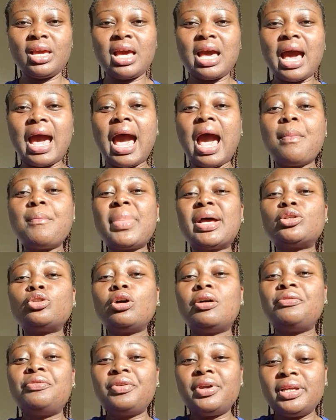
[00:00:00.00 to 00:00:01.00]
How much
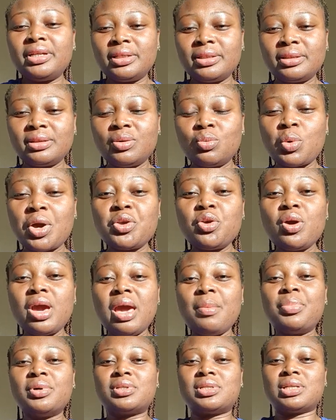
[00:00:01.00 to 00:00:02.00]
of it were you
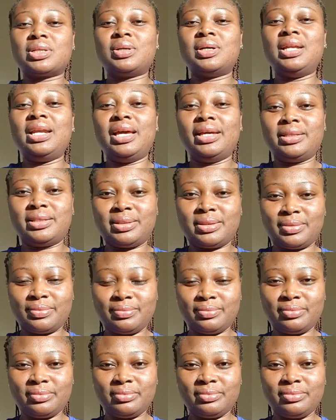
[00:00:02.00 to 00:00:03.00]
able to collect?
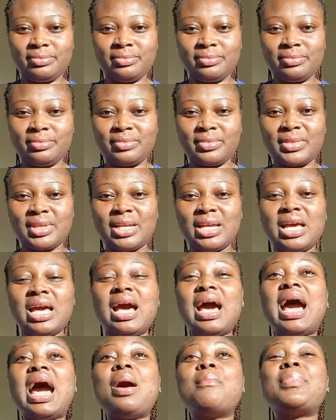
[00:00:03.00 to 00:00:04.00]

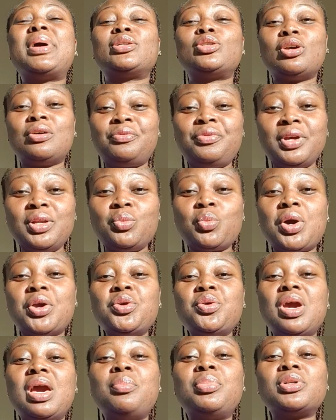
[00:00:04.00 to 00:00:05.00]
How much of it were
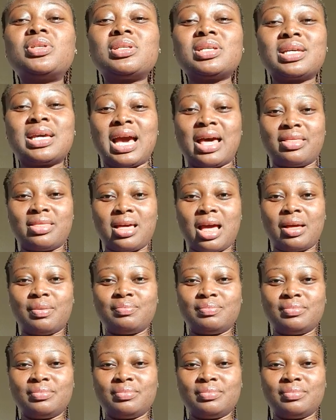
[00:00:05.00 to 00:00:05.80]
you able to gather?